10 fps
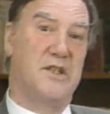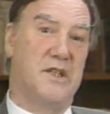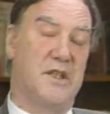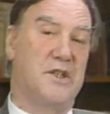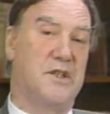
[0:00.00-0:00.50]

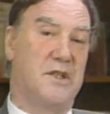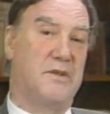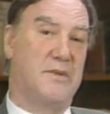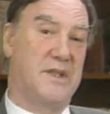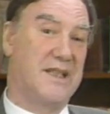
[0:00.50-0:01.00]

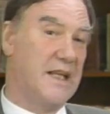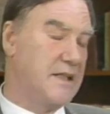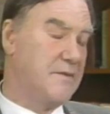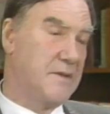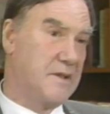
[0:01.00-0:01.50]
Churchill, with
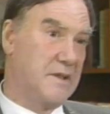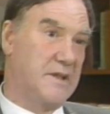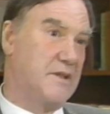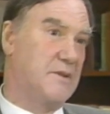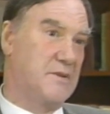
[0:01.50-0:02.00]
great
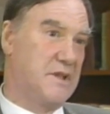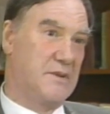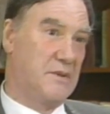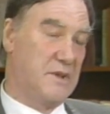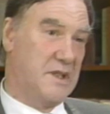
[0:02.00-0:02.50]
difficulty,
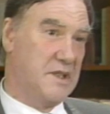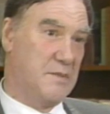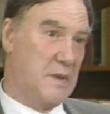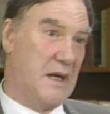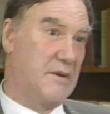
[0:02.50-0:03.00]
using all
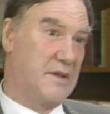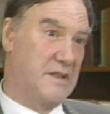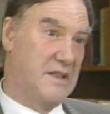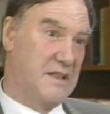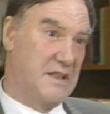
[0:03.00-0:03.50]
his power,